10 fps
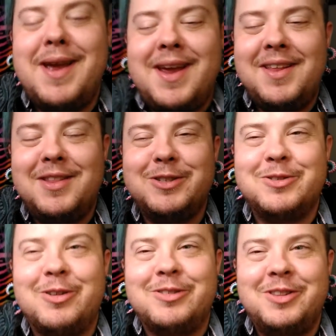man,
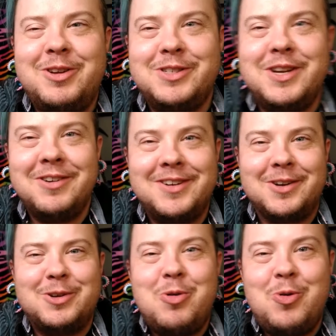those
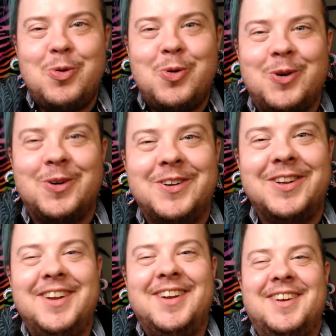earrings are
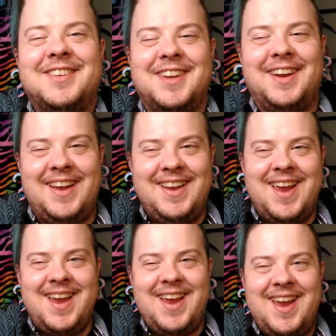cool. I was like,
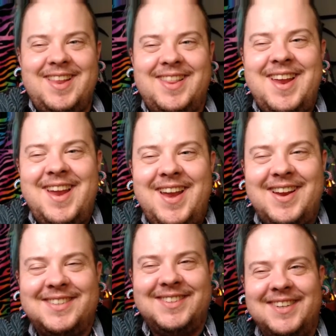yeah,
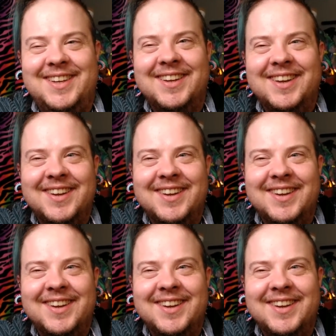thanks.